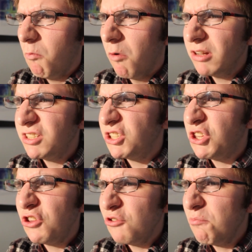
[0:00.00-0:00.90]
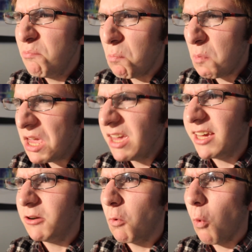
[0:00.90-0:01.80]
What do you
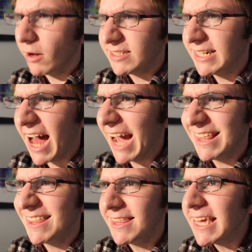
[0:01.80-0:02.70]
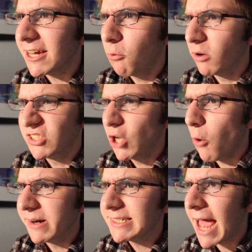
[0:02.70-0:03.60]
mean, what did I think was
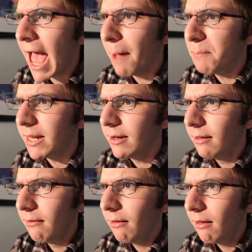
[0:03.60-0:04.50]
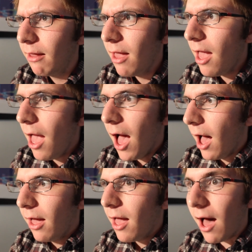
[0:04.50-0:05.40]
going to happen?
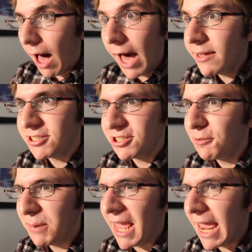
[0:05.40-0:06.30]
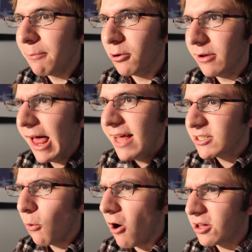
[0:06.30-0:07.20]
I should be able
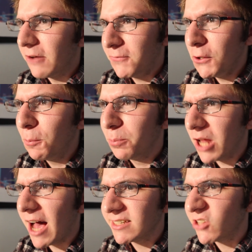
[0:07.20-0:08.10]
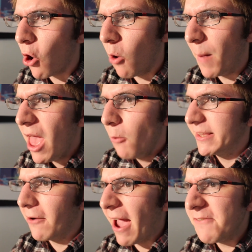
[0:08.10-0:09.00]
to walk a few blocks home
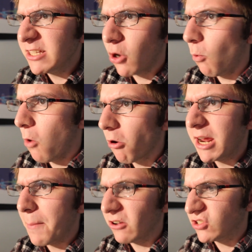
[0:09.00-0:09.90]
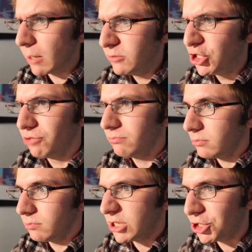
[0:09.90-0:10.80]
without having to worry about some
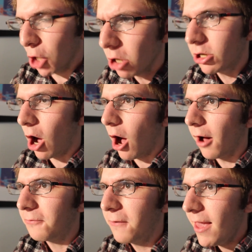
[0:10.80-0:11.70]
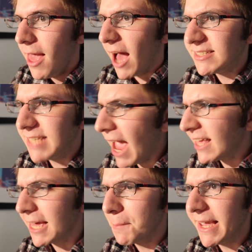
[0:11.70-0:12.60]
jerk-off
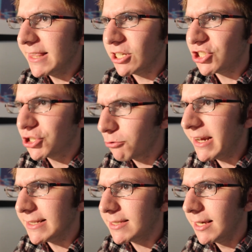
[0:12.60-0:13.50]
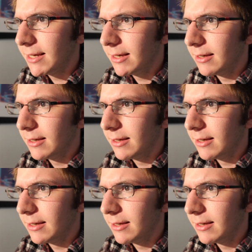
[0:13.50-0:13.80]
attacking me in the street.